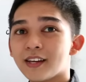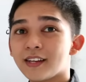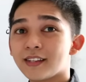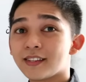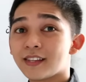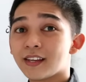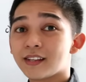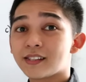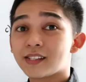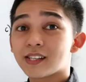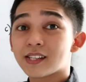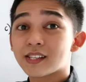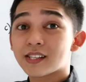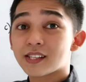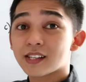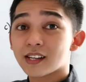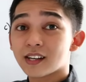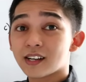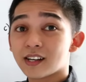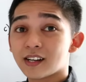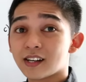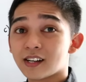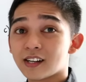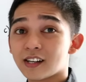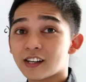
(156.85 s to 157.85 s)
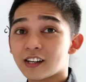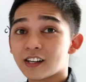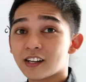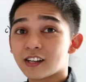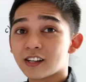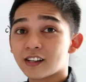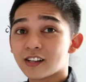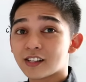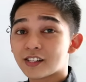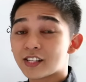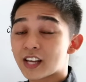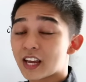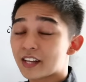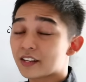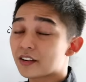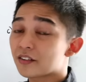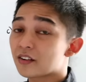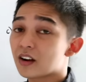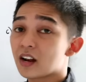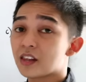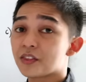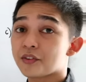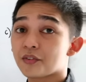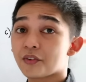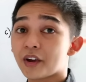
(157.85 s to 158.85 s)
This is a
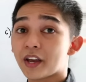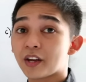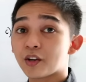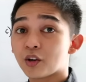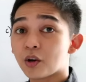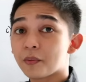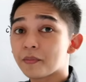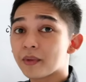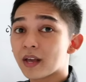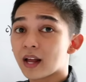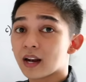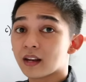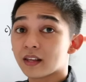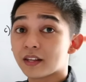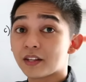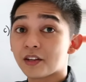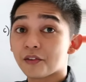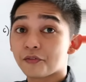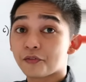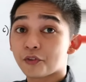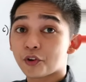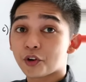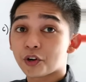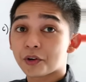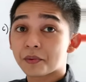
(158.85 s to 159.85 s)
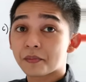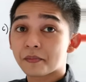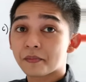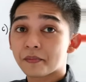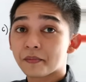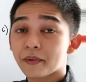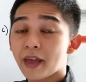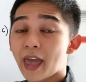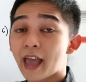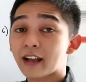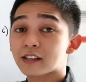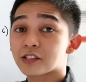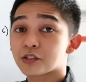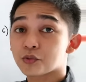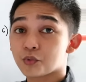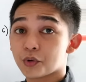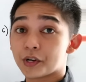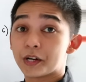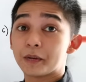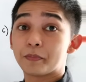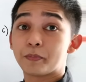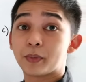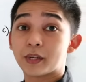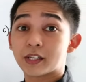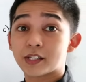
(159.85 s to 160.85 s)
general trinomial in the form x
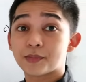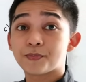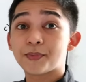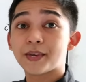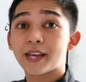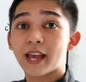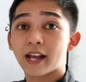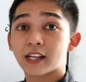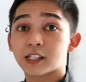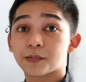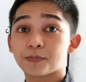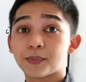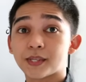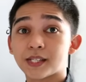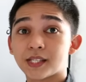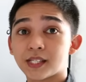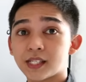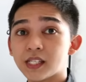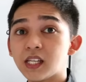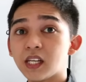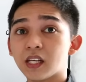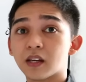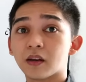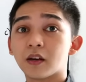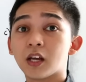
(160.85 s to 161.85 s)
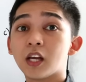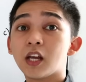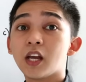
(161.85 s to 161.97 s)
squared plus bx plus c.